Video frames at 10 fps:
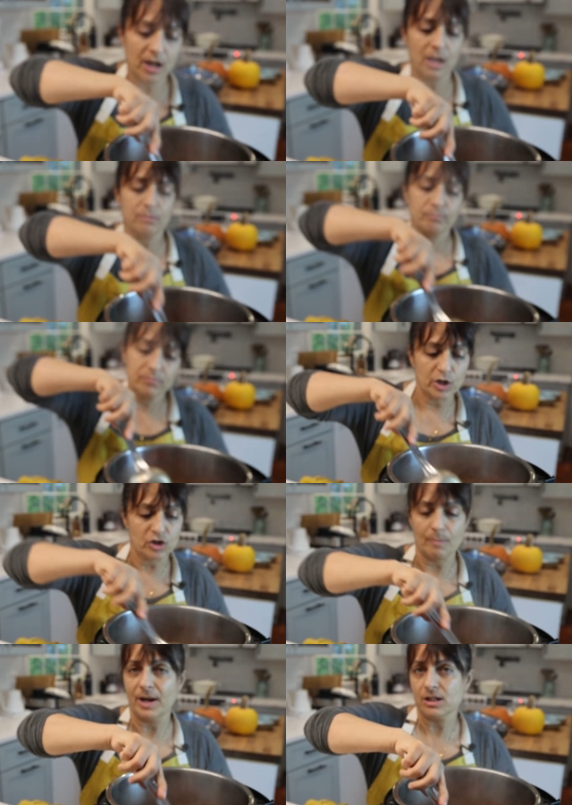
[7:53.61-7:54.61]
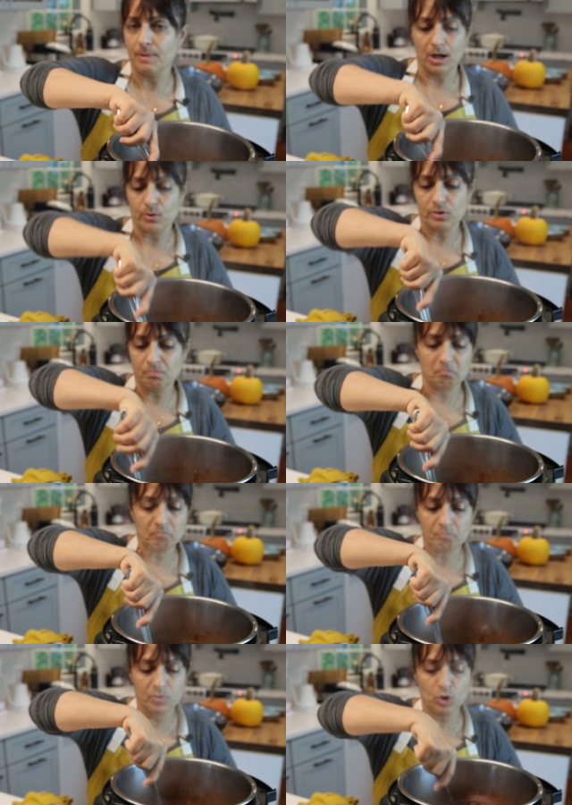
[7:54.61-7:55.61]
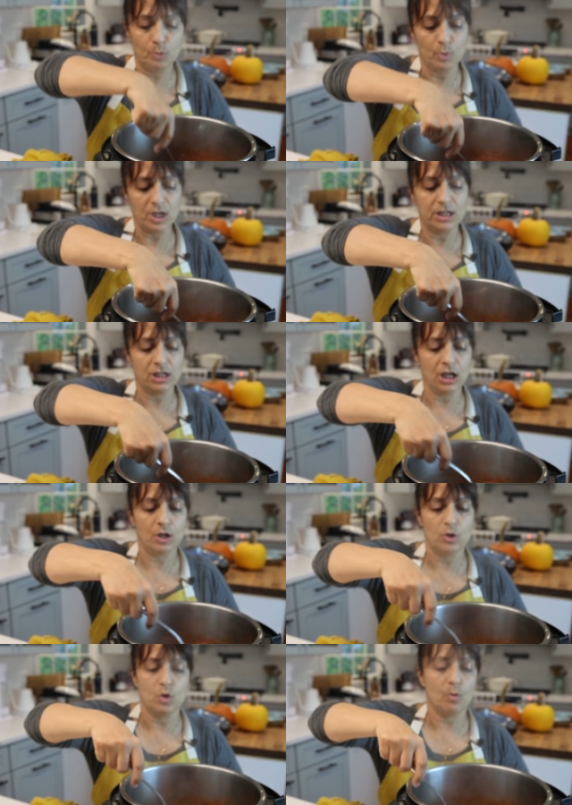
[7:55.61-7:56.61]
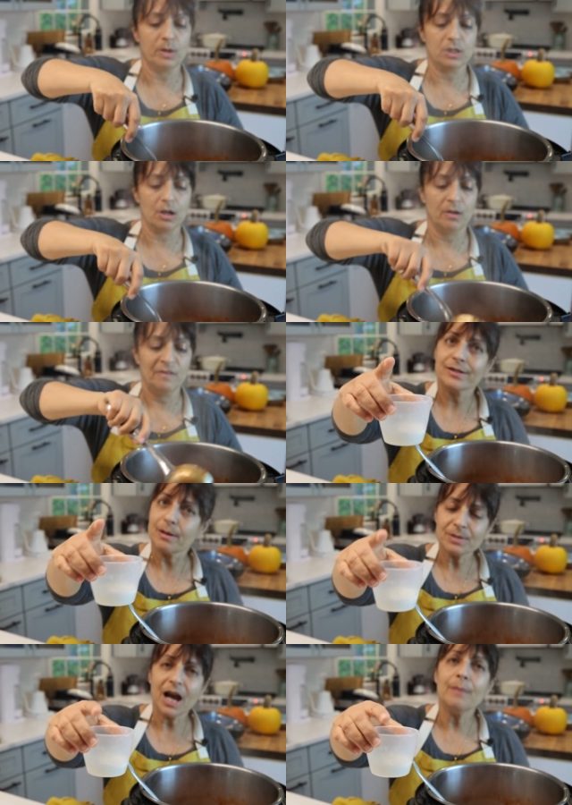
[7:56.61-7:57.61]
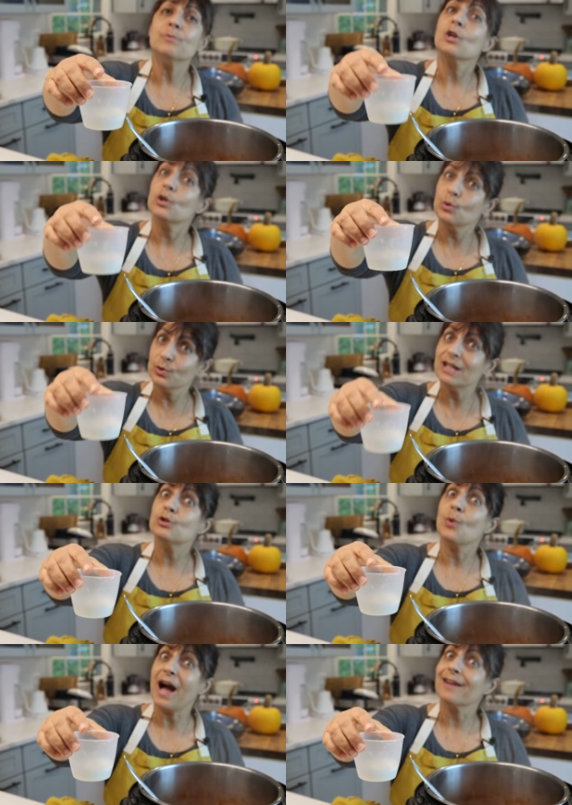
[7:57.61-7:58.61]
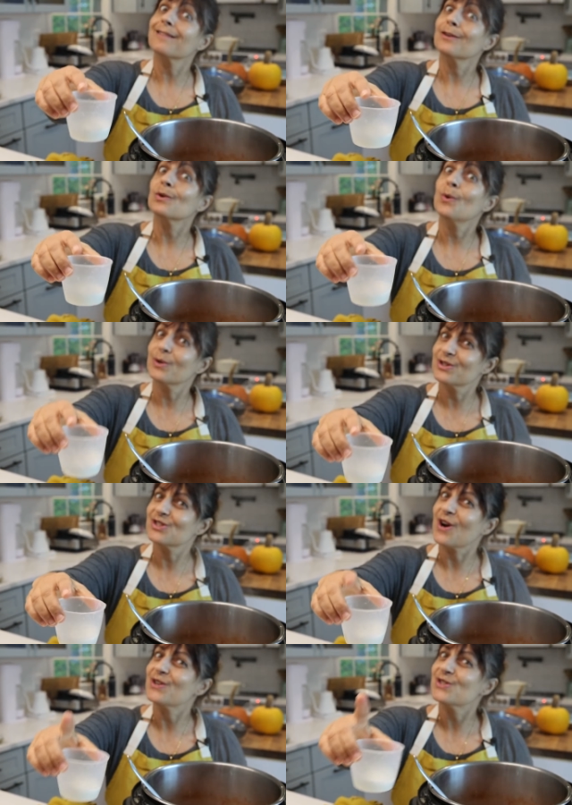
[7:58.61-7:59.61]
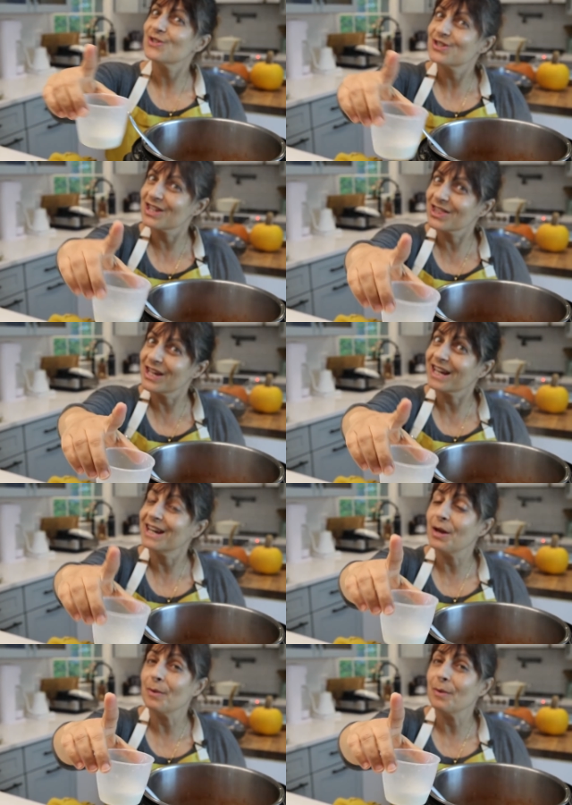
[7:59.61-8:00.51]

and I crushed up my tomatoes. Super easy, no big deal. Sometimes you need to add a little cornstarch to thicken